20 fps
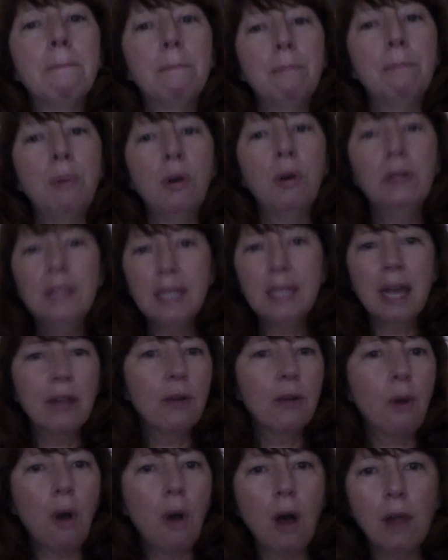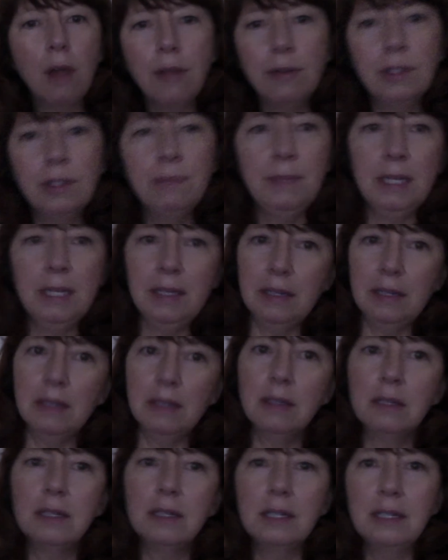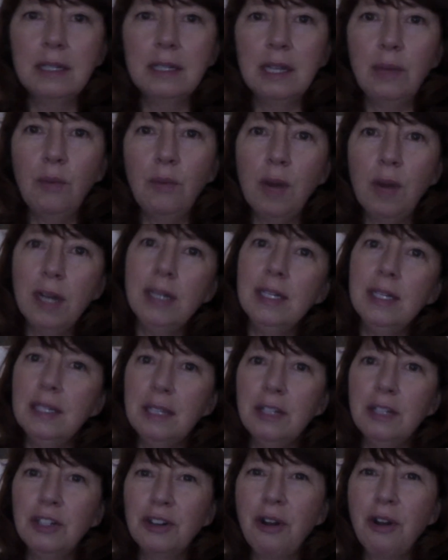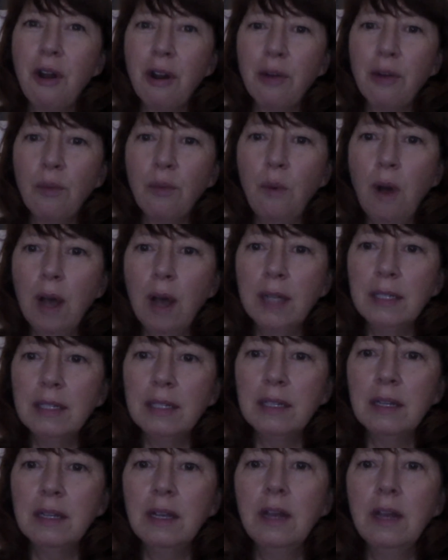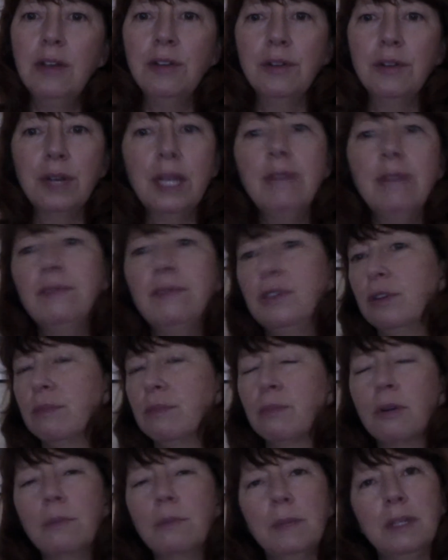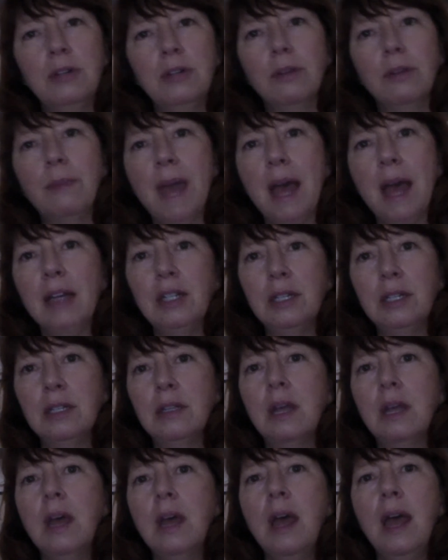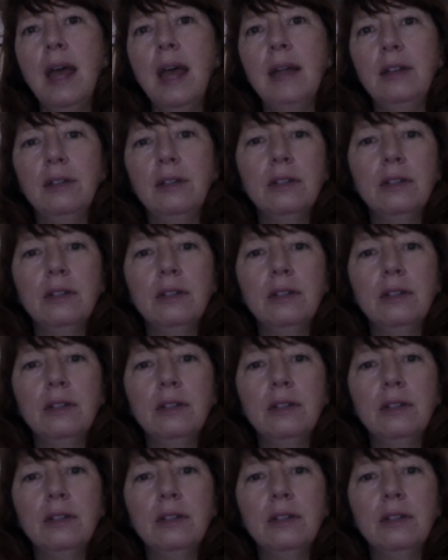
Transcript: pull together all those pieces to see what it is that your heart wants, your gifts, your purpose, your passions, and you'll